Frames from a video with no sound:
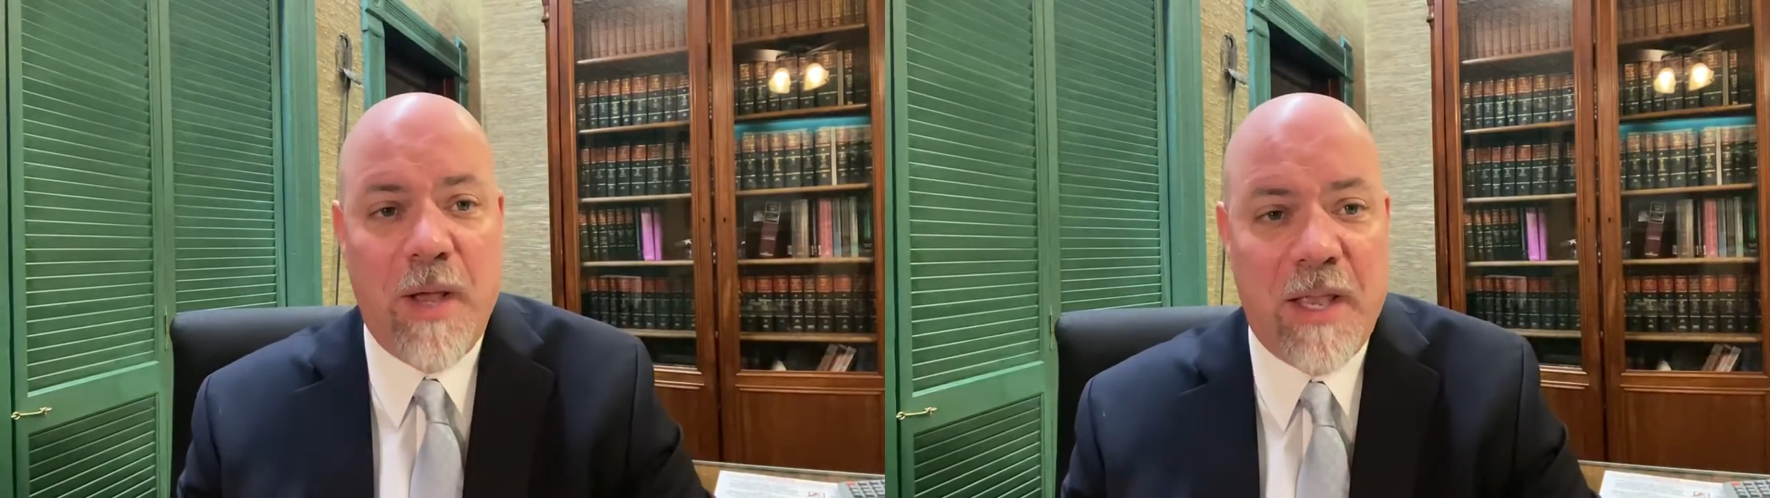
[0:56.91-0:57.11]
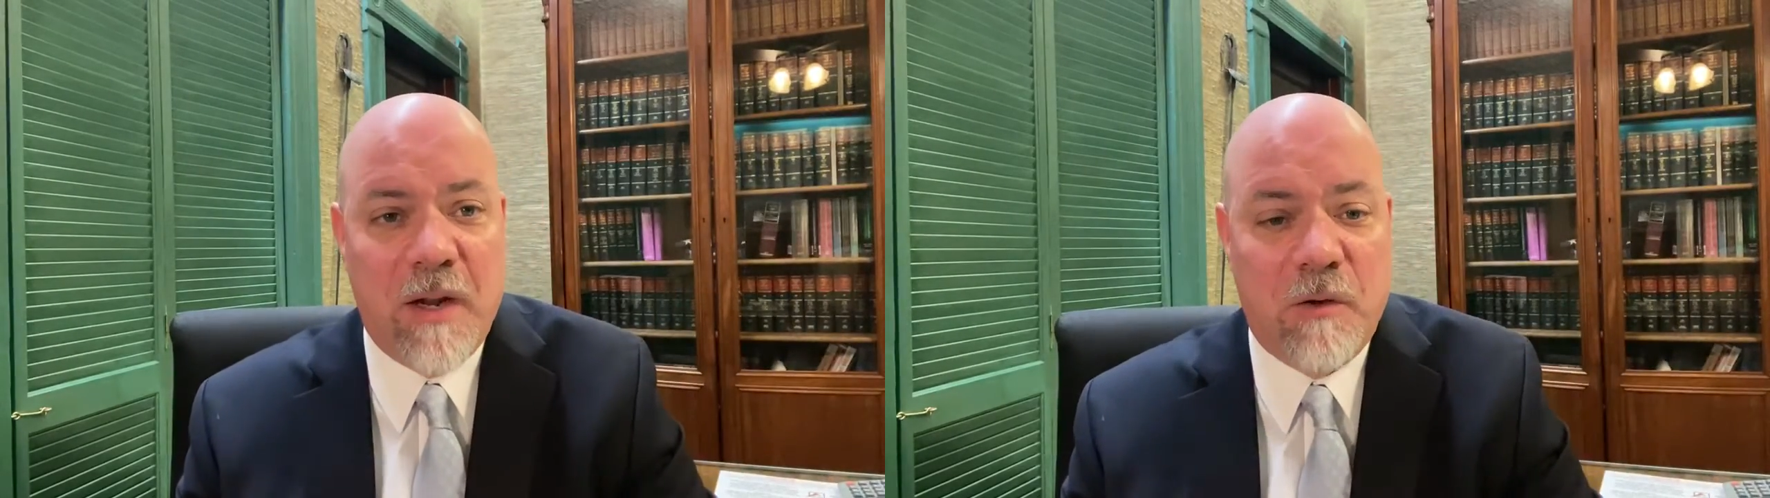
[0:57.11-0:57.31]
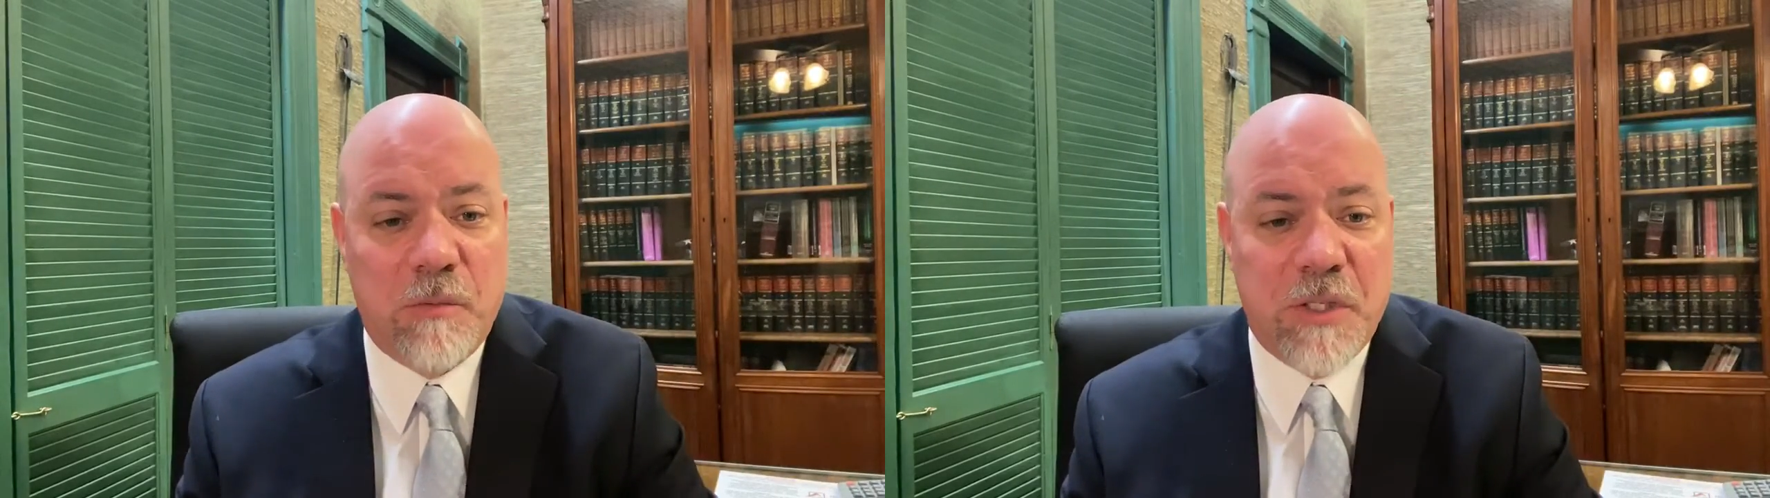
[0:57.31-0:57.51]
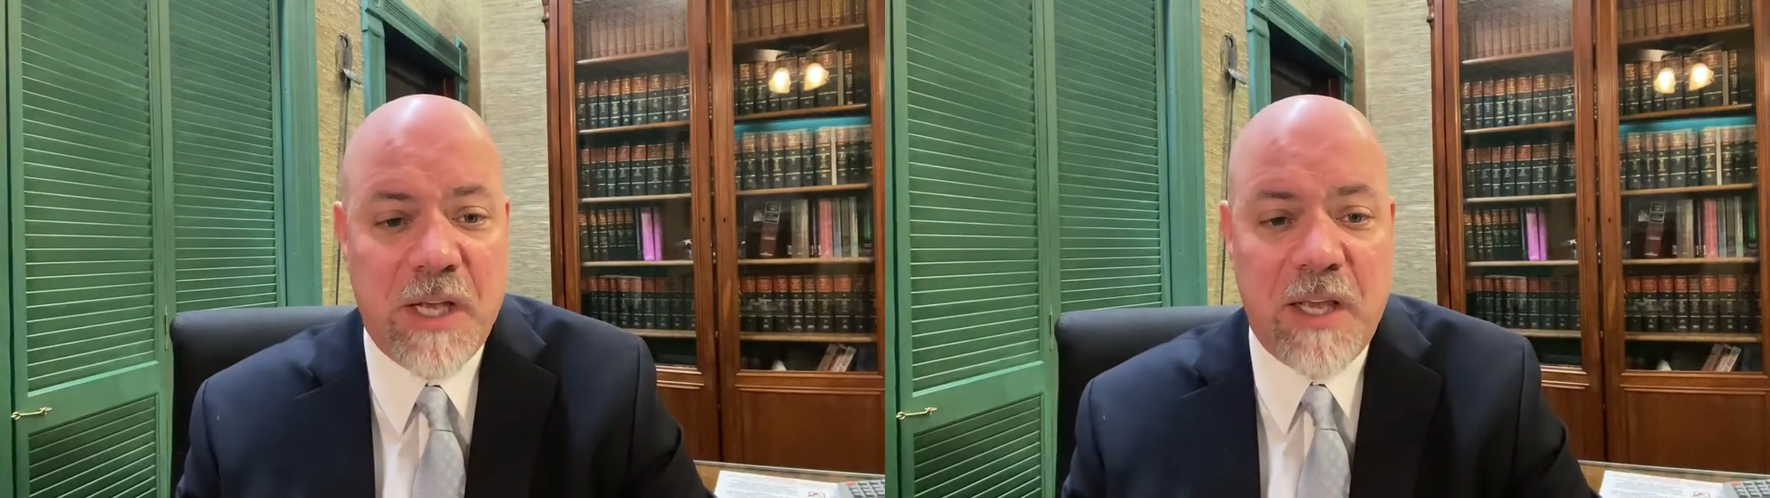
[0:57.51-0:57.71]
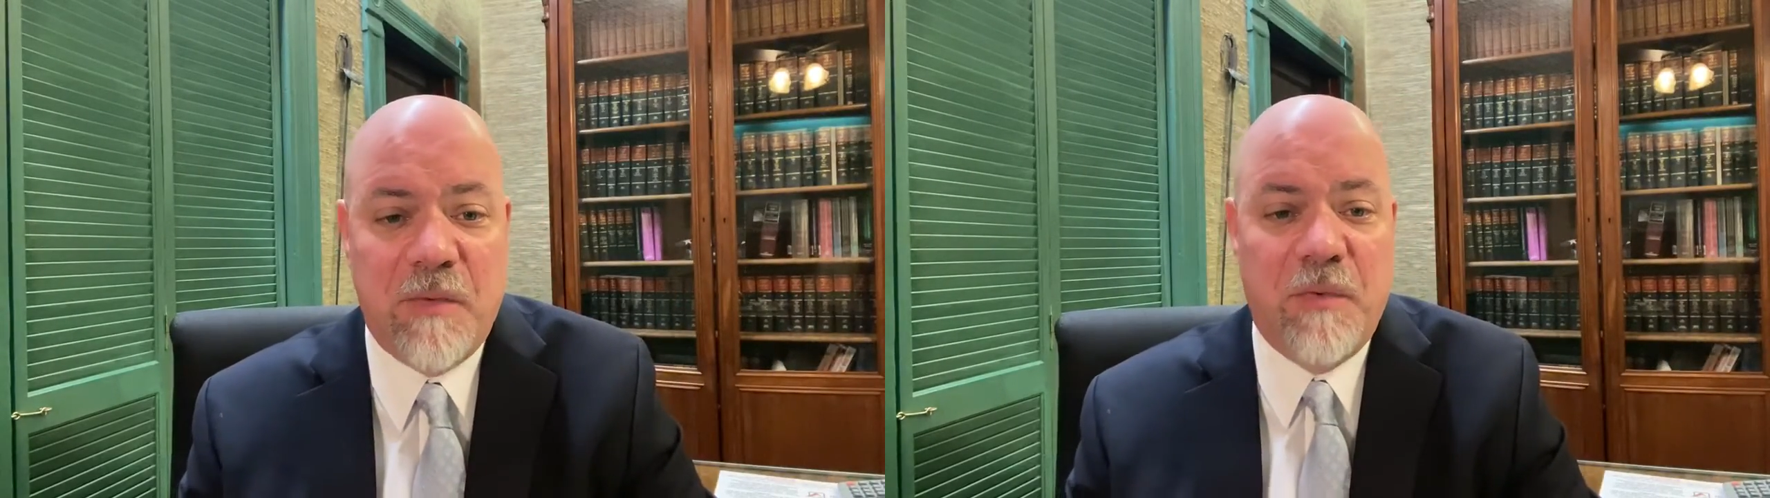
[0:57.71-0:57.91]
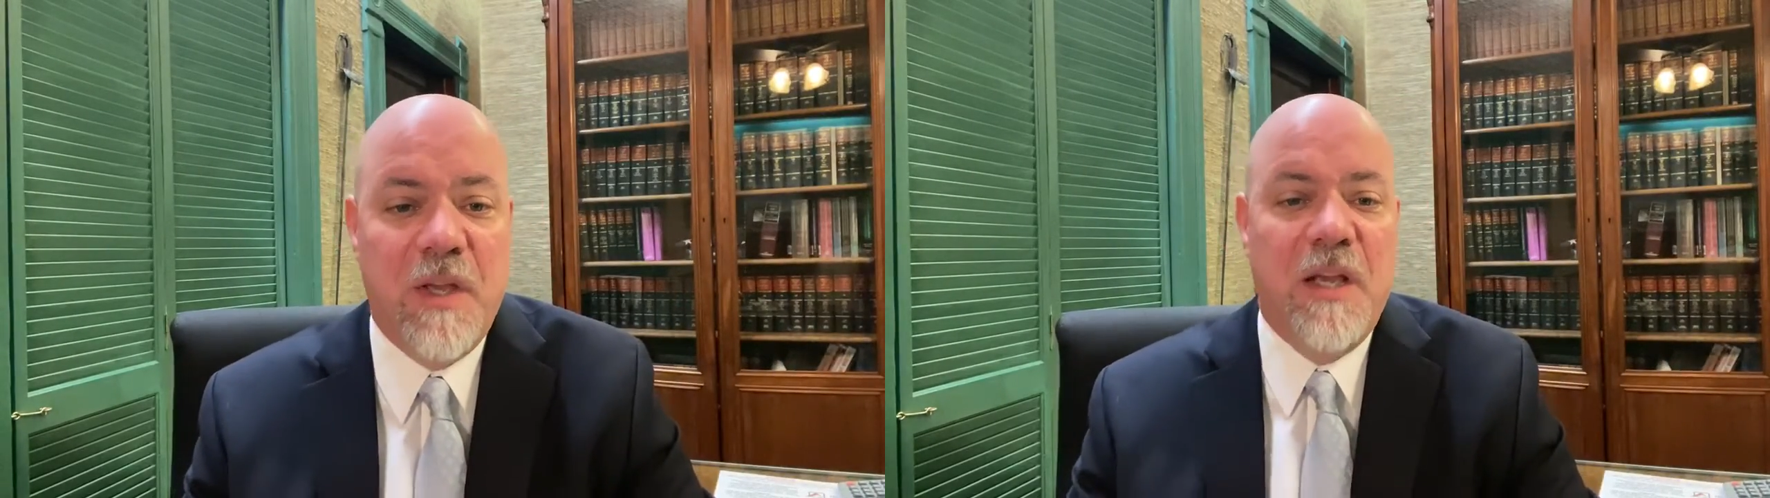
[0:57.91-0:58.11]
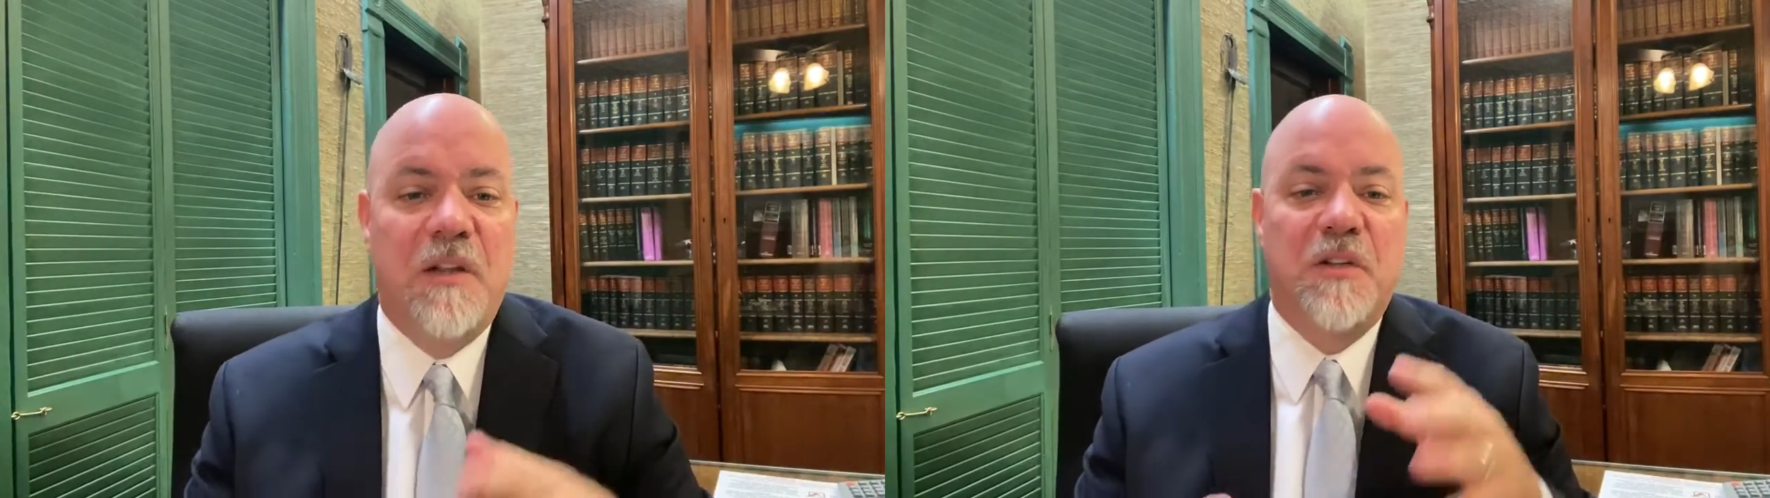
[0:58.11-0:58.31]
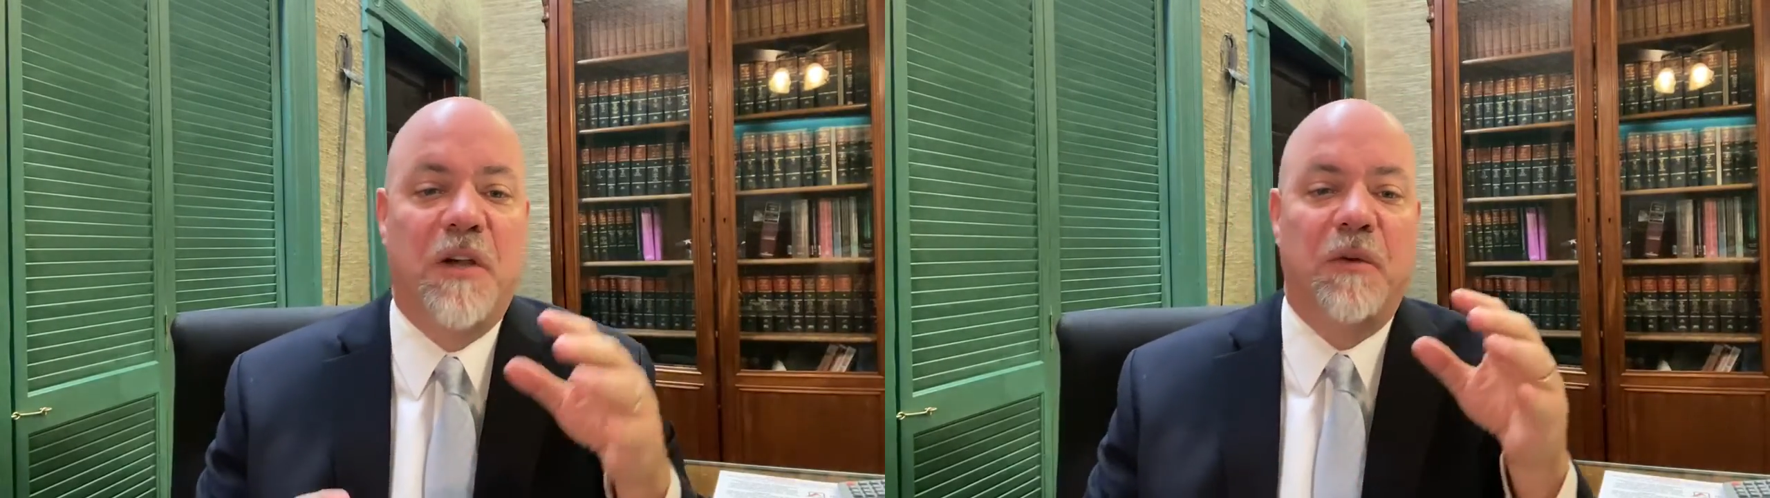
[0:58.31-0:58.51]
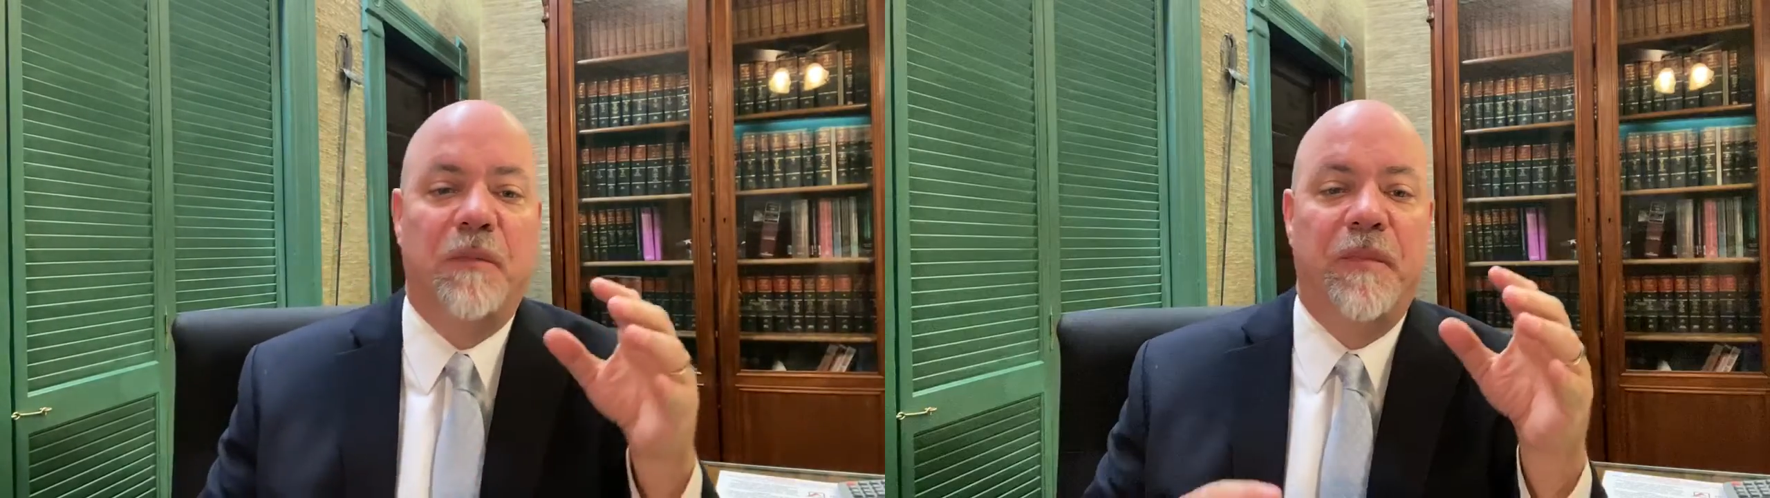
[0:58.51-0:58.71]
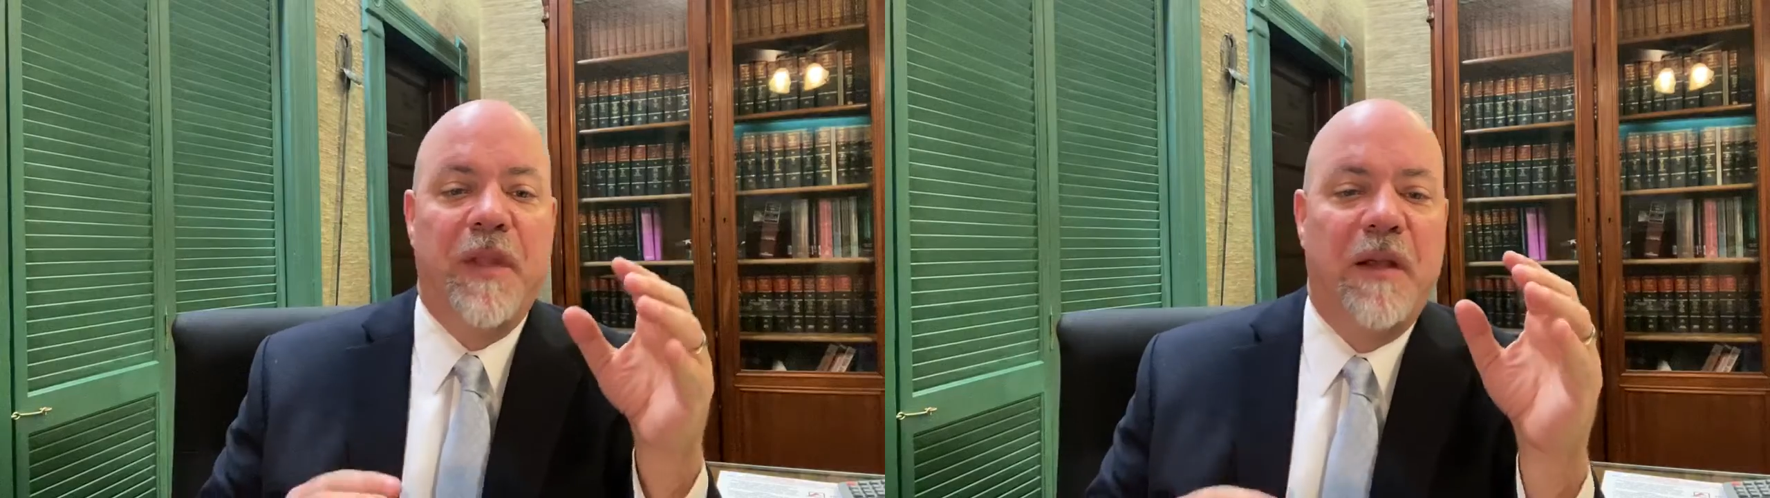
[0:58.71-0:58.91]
to make it home safe. So